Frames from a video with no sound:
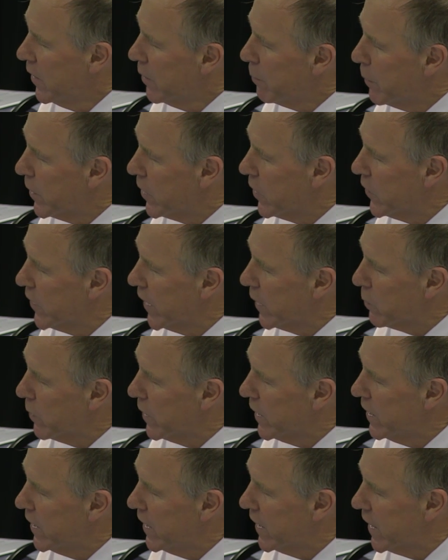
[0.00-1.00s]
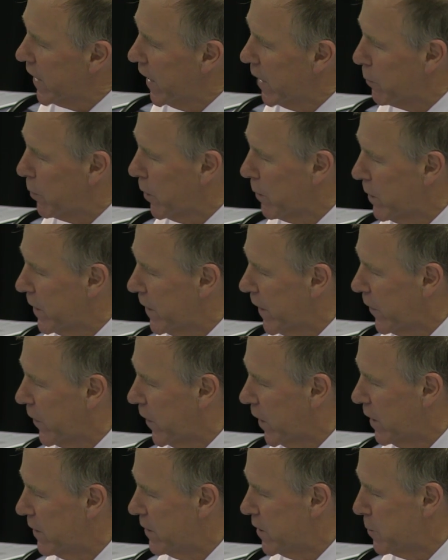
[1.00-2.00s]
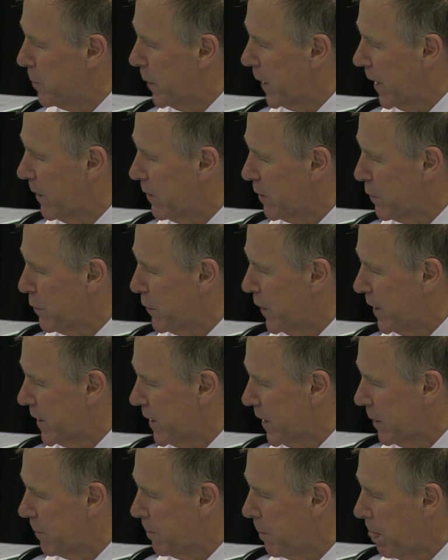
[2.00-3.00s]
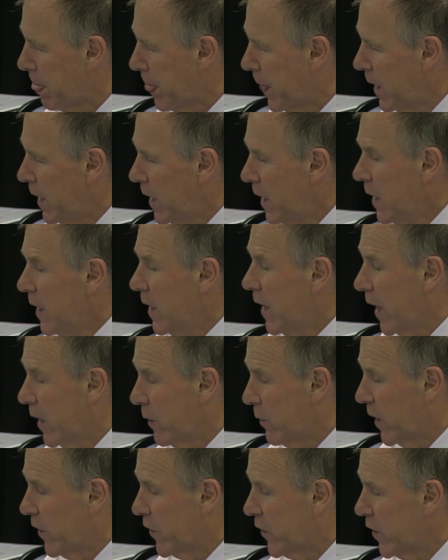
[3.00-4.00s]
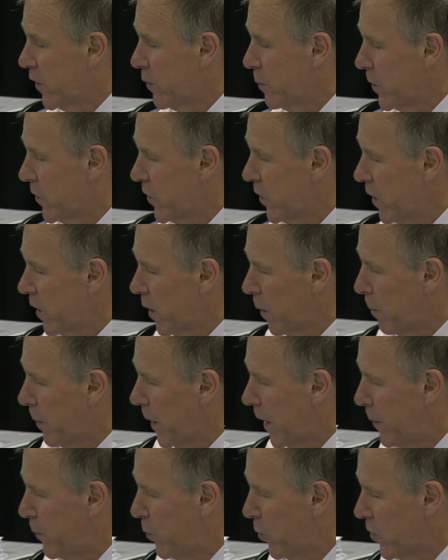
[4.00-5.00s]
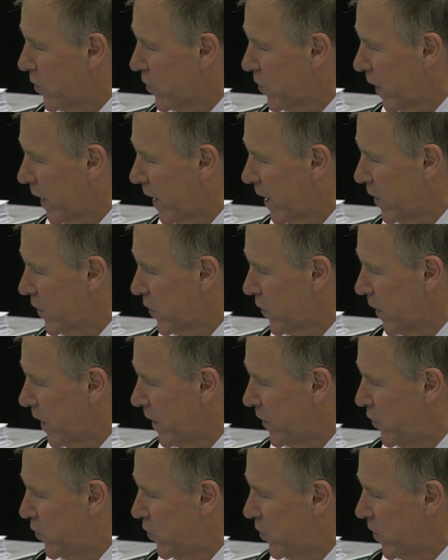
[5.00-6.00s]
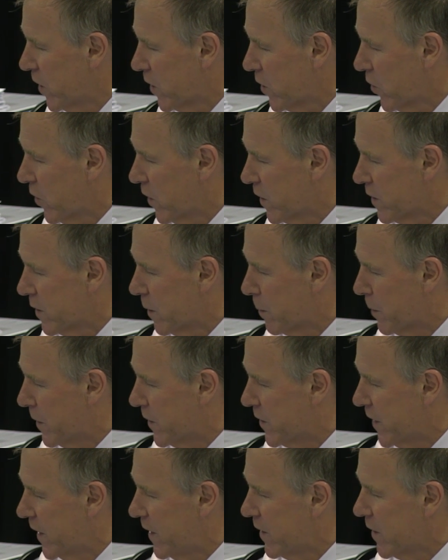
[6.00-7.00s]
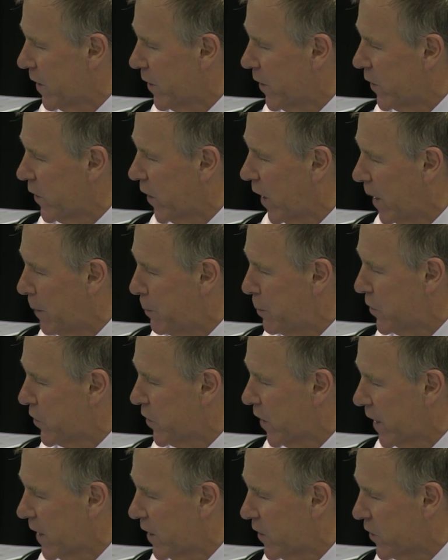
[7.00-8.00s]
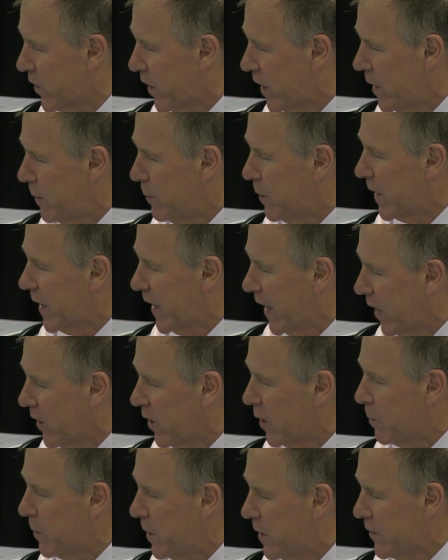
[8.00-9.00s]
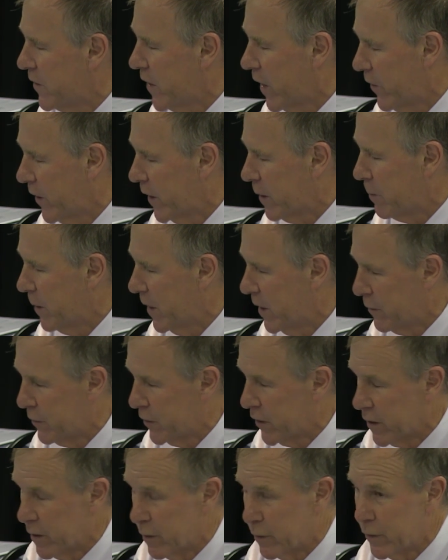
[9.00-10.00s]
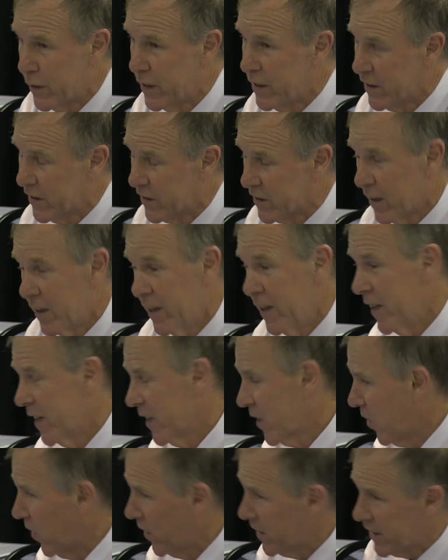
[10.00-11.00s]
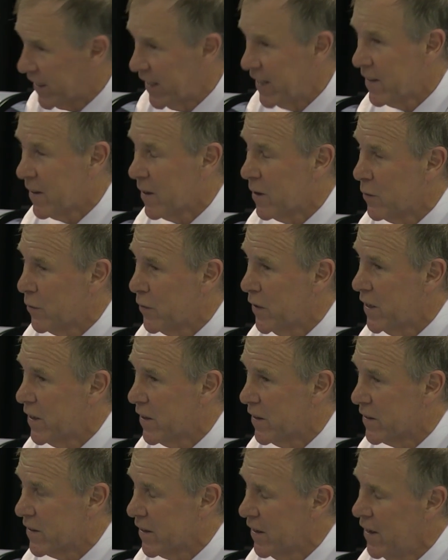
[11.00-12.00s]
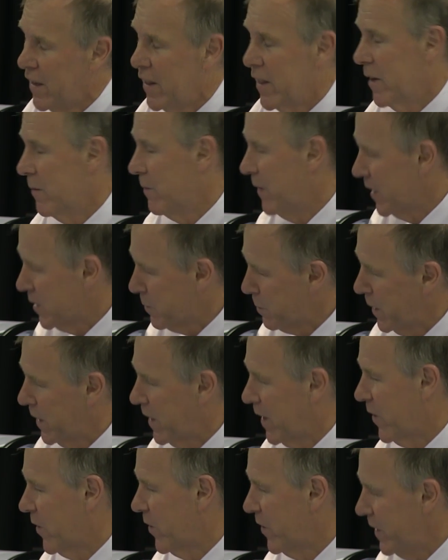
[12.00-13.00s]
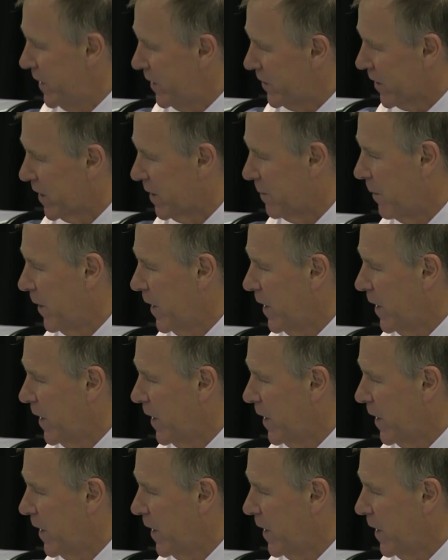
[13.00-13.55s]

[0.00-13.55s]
because that would indicate probably that the liver is becoming fatty. Anyway, since maternal blood-borne triglycerides do not cross the placenta, this hypertriglyceridemia cannot be of direct benefit to the fetus. Can't get to the fetus. There must be another reason.